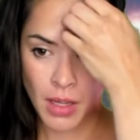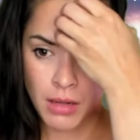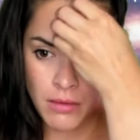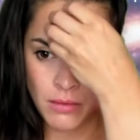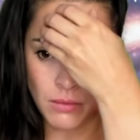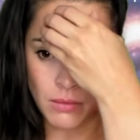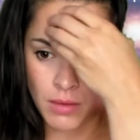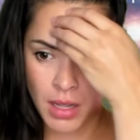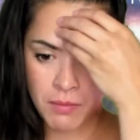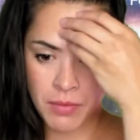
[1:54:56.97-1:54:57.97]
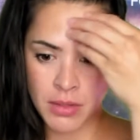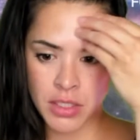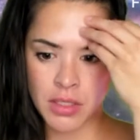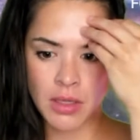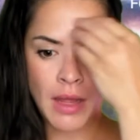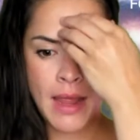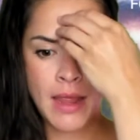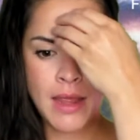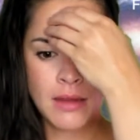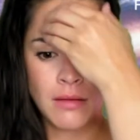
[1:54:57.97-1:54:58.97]
I do. I push the
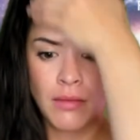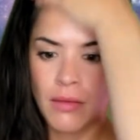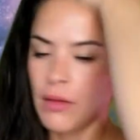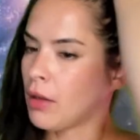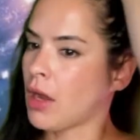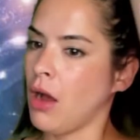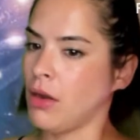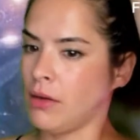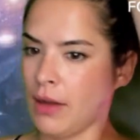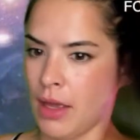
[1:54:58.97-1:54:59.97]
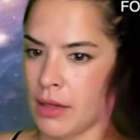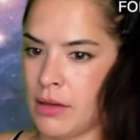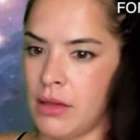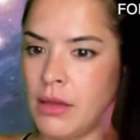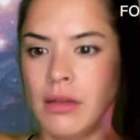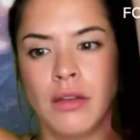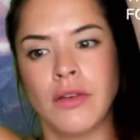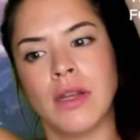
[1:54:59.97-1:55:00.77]
add contact, and then you